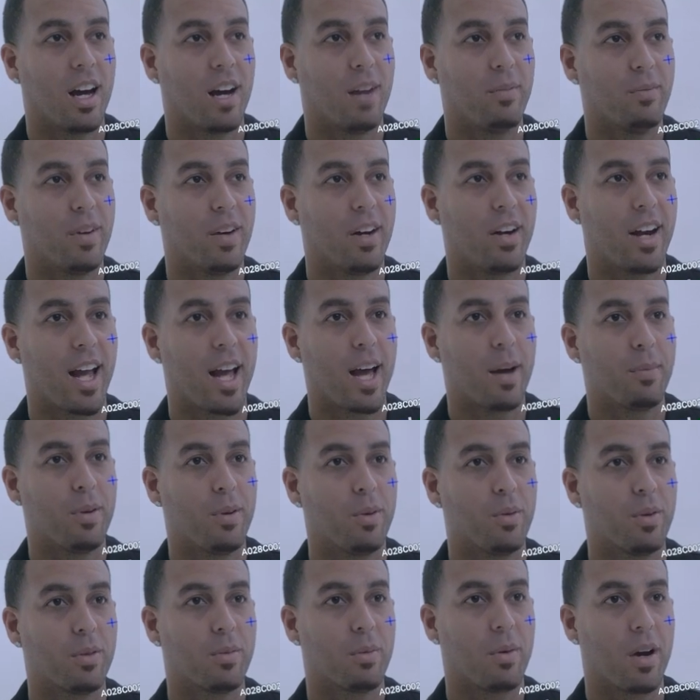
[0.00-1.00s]
I'm very
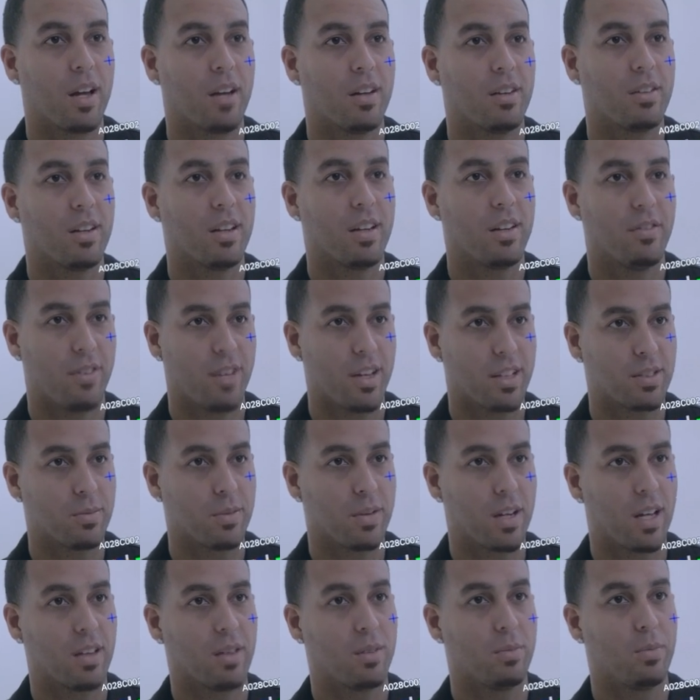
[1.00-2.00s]
happy with my
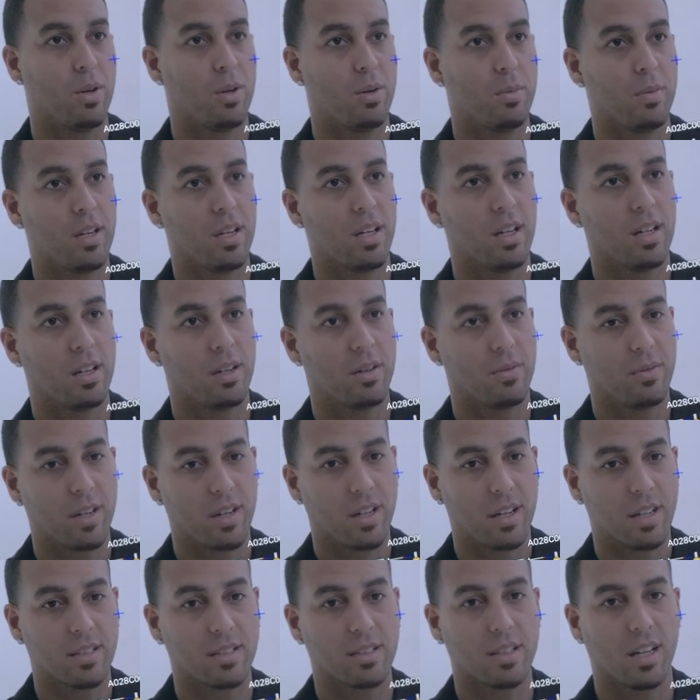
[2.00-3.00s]
investment at the moment and I'm
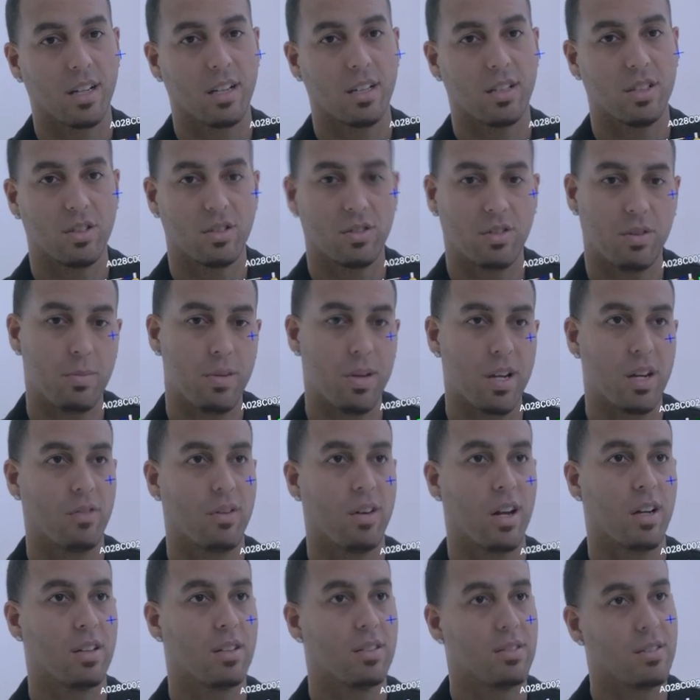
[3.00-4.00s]
very excited just to be
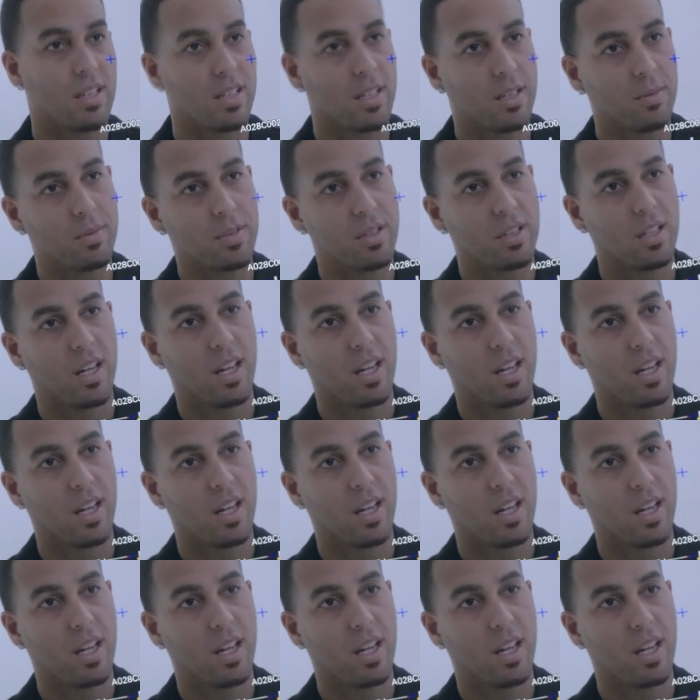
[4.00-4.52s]
around the team.